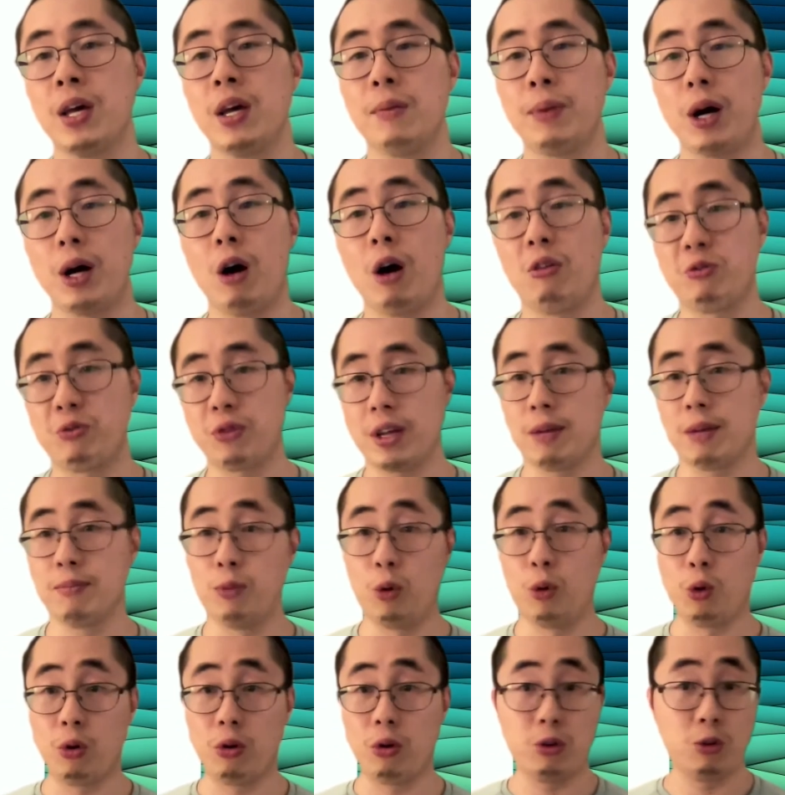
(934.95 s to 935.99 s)
by offering
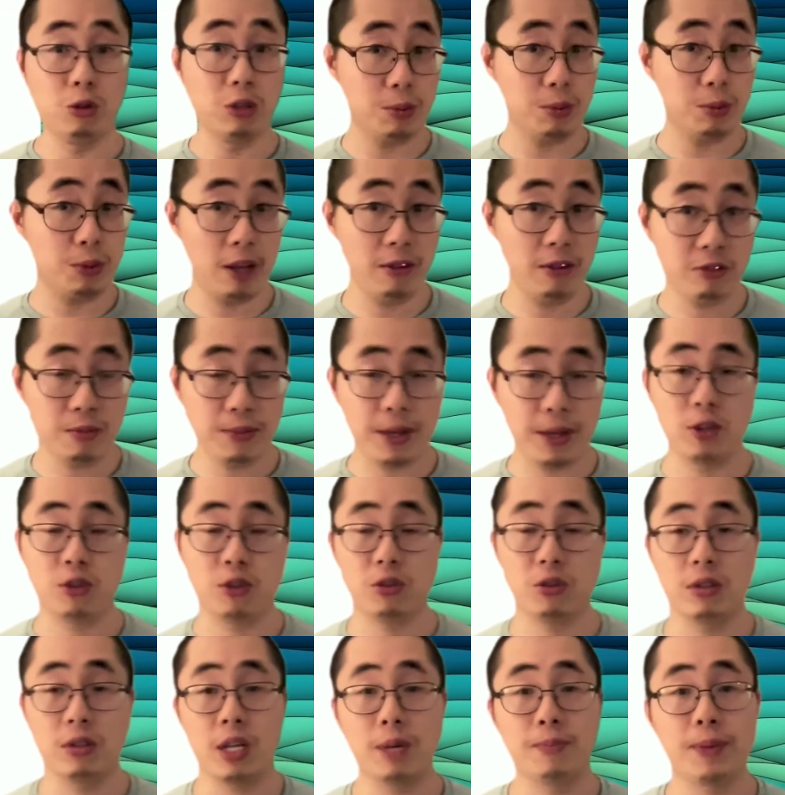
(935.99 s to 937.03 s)
more usable
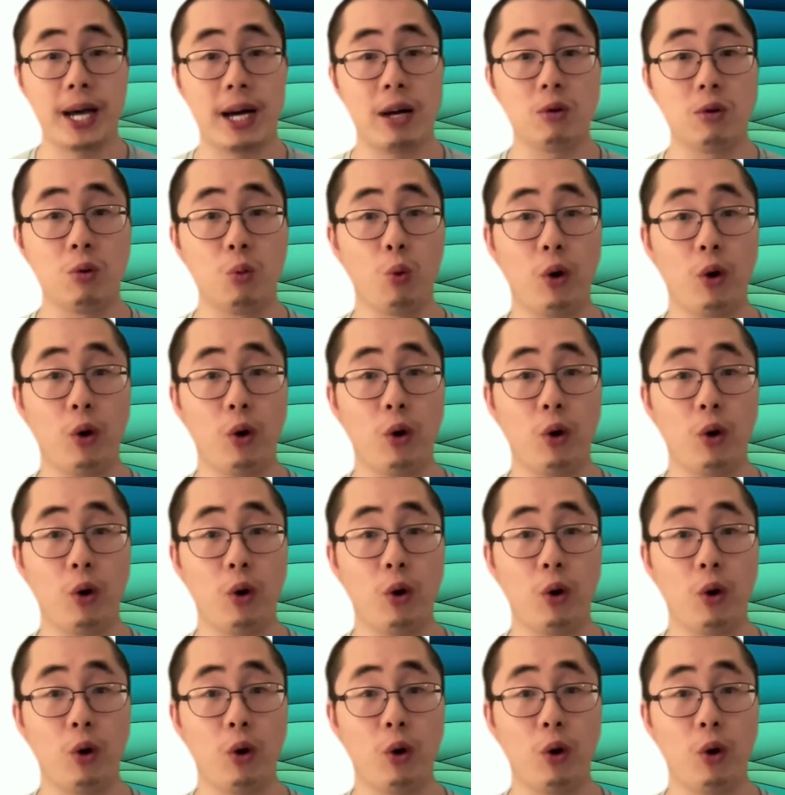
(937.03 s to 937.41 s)
information about